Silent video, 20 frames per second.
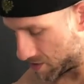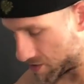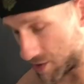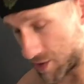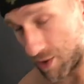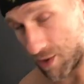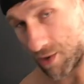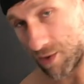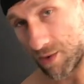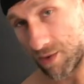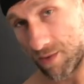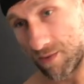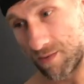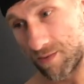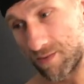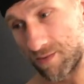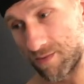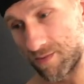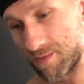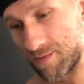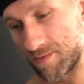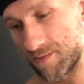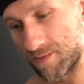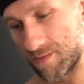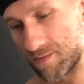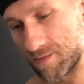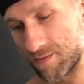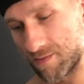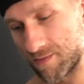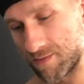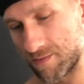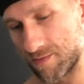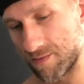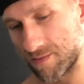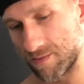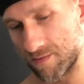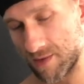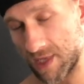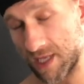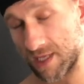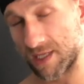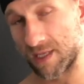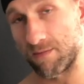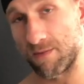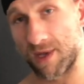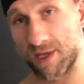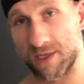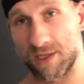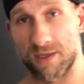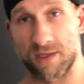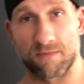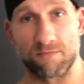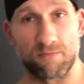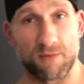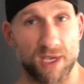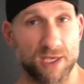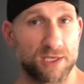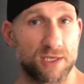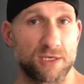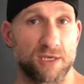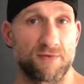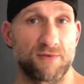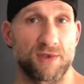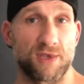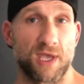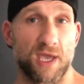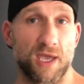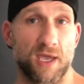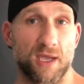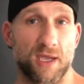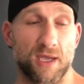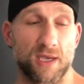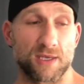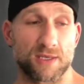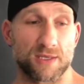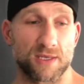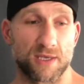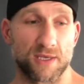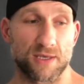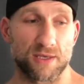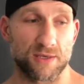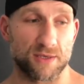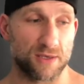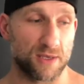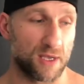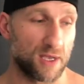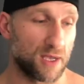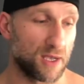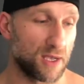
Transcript: So that's the message, message of the day, I guess, is